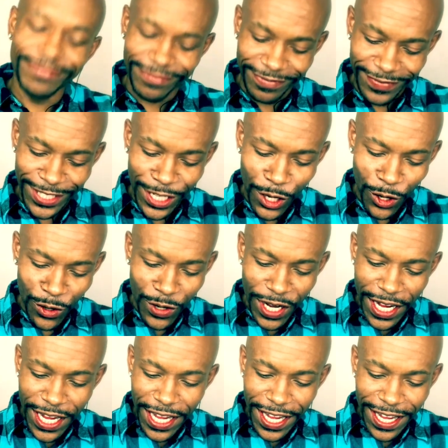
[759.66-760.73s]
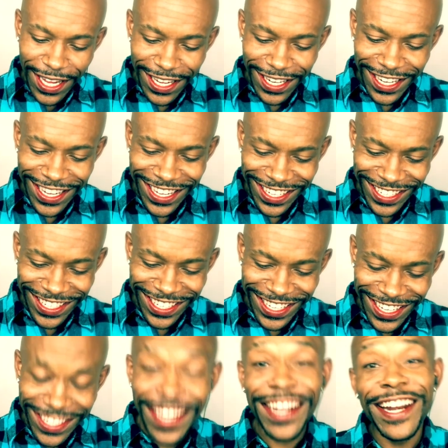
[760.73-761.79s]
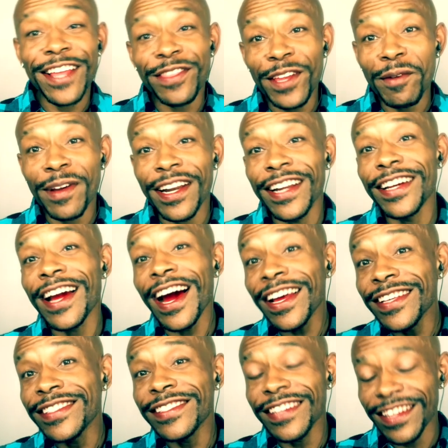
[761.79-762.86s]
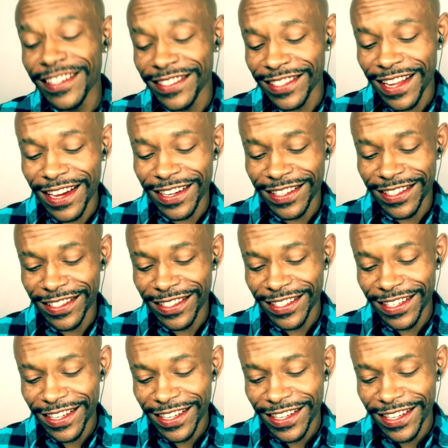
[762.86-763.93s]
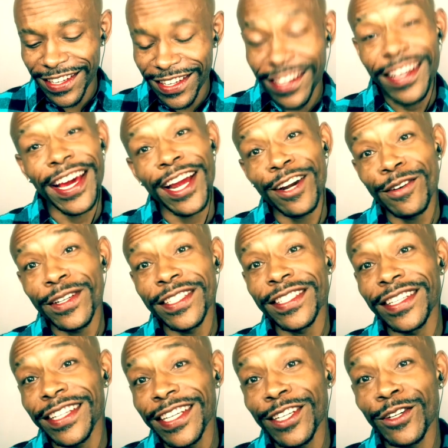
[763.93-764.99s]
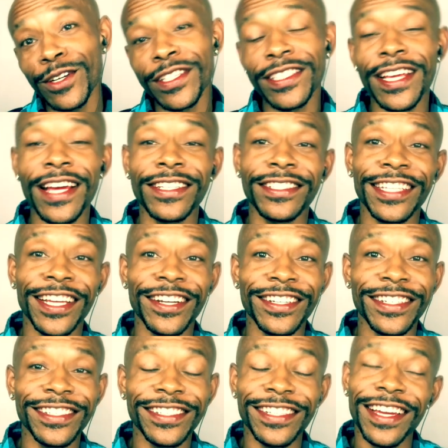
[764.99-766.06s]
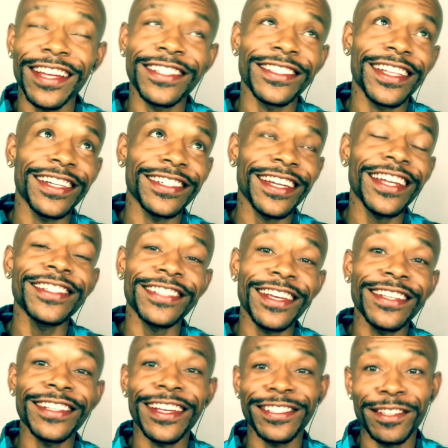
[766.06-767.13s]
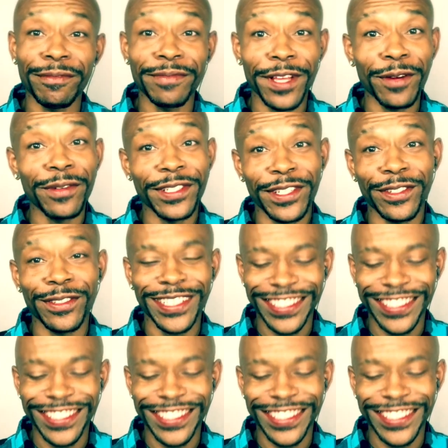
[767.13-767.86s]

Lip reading: You know, now that I think about it, it kind of sounds like a Aries, a Leo, or a Sagittarius. It kind of sounds like something they would do.